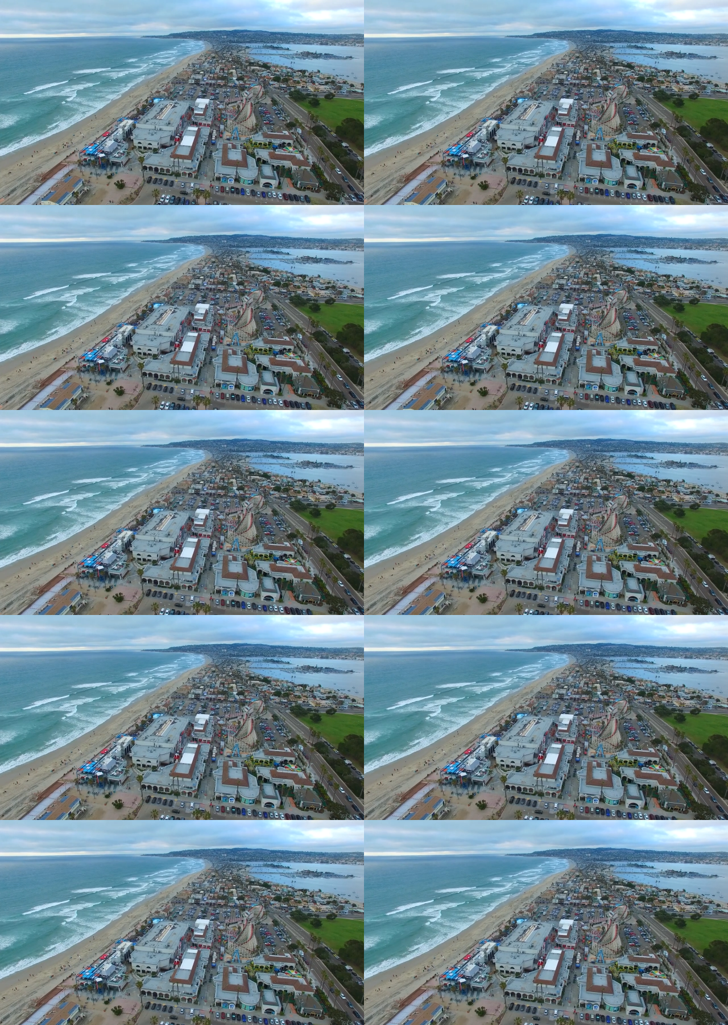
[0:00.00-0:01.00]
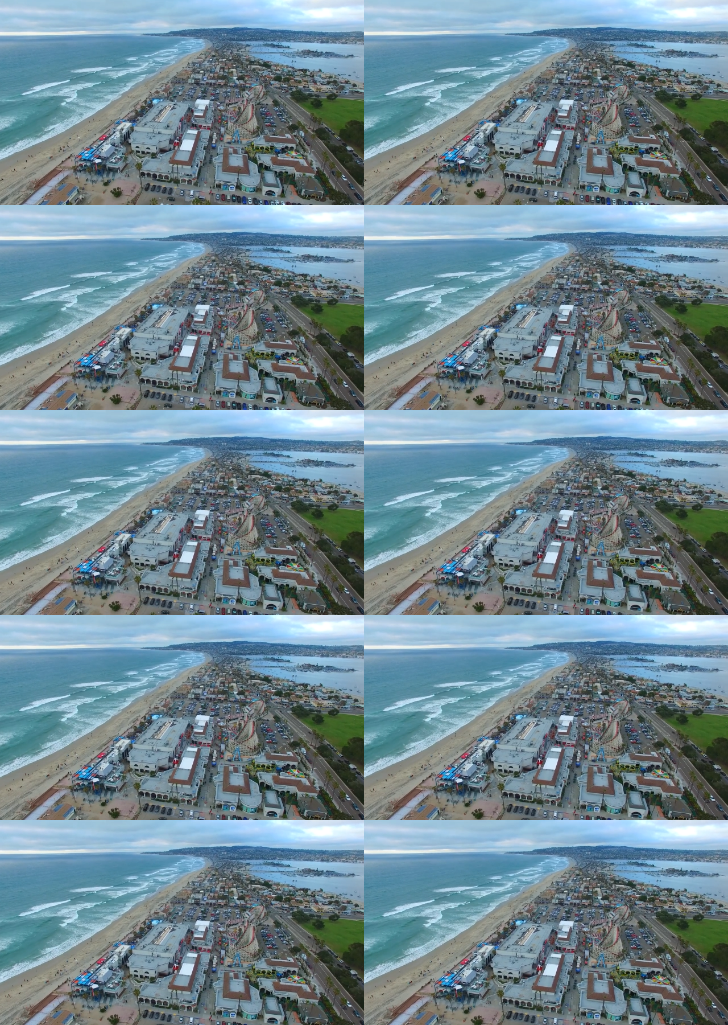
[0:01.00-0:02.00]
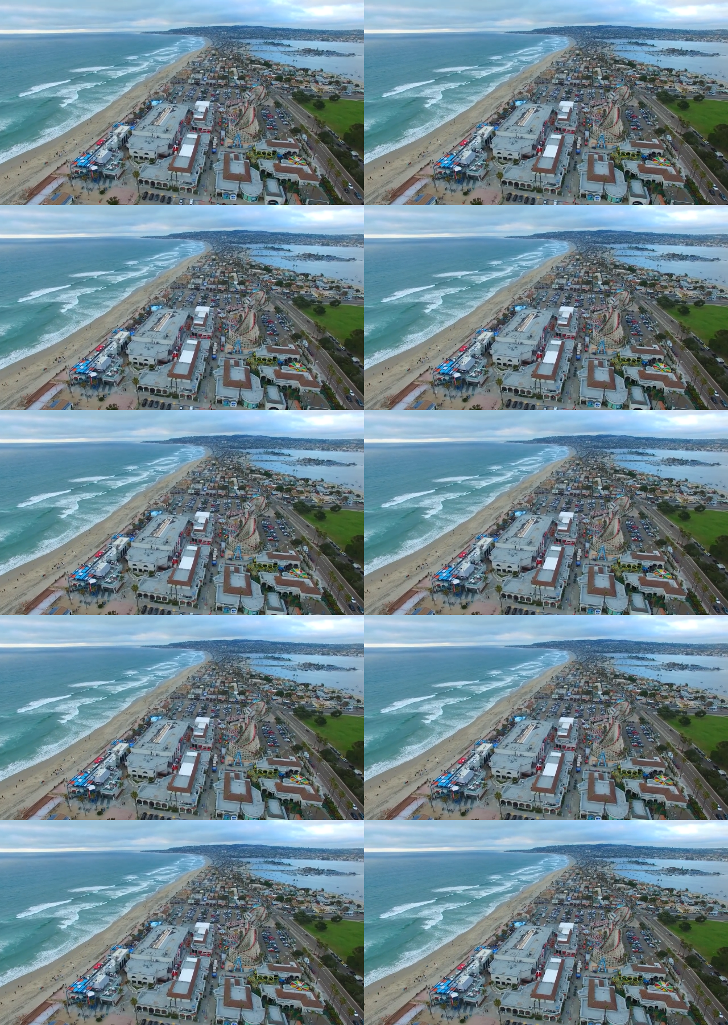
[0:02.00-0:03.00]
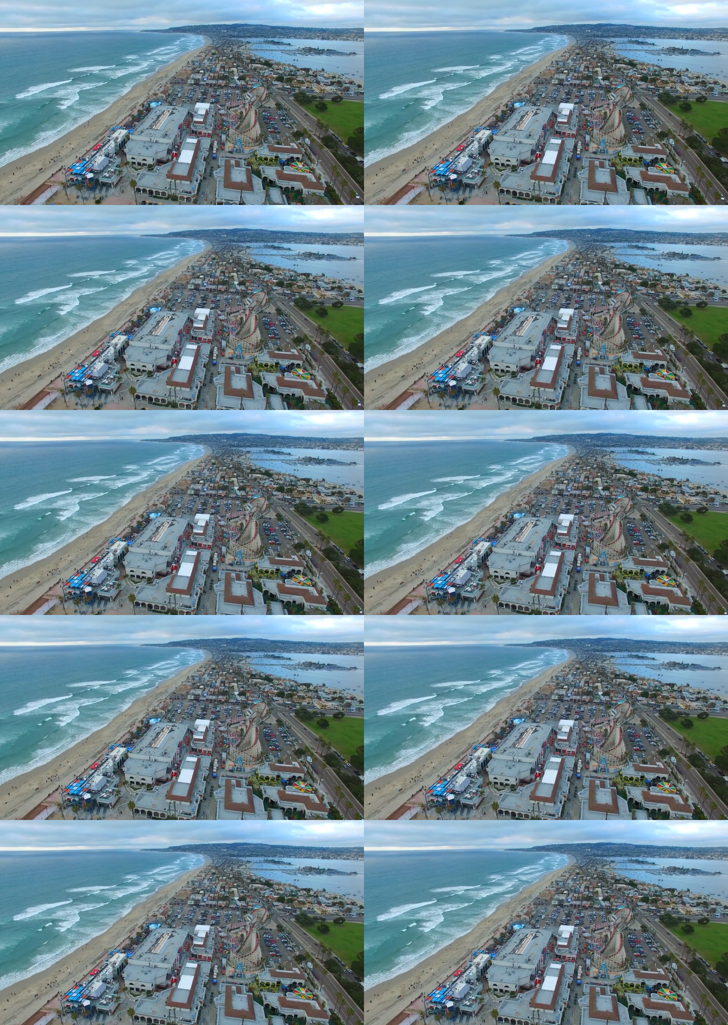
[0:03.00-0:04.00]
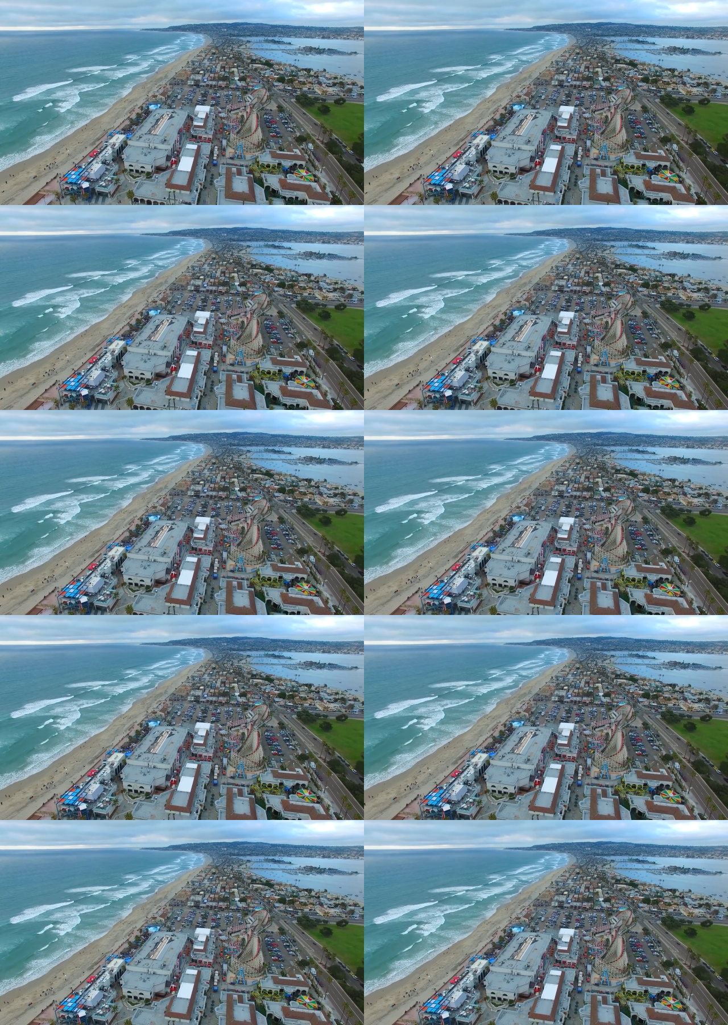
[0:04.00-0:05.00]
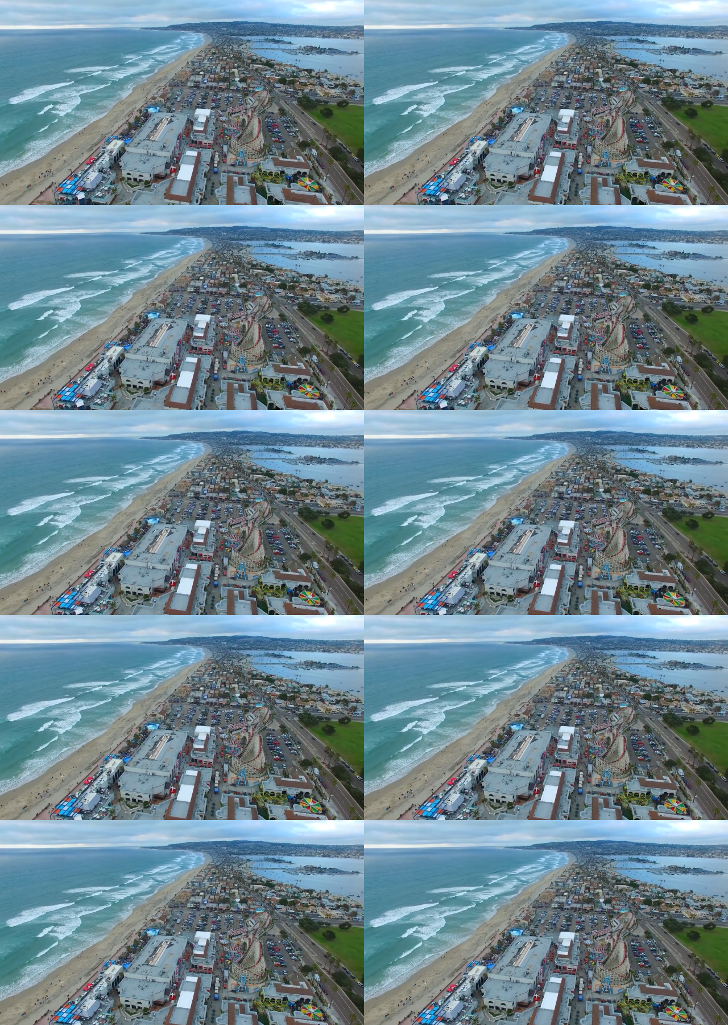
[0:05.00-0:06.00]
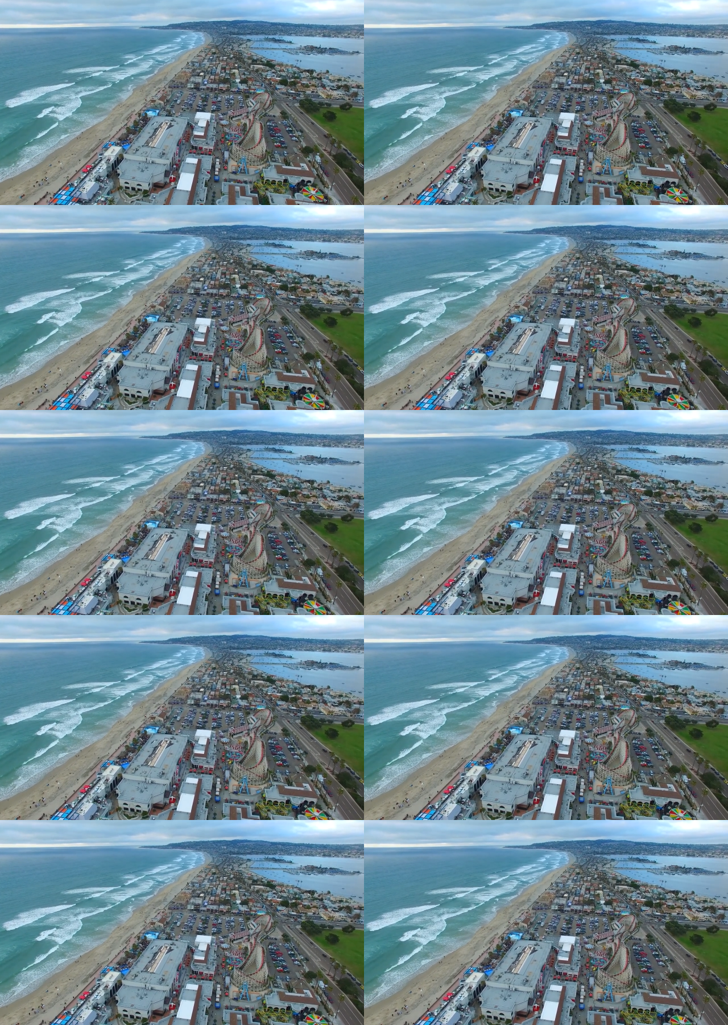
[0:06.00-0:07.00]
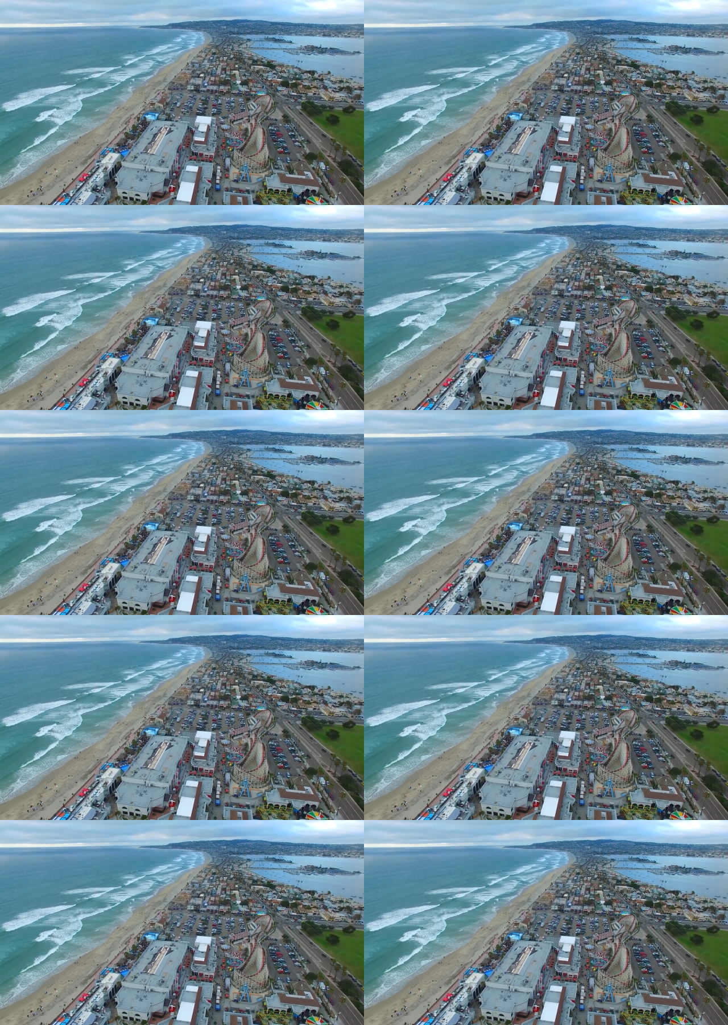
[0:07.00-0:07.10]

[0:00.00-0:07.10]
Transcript: No face is visible, so there are no lips to read.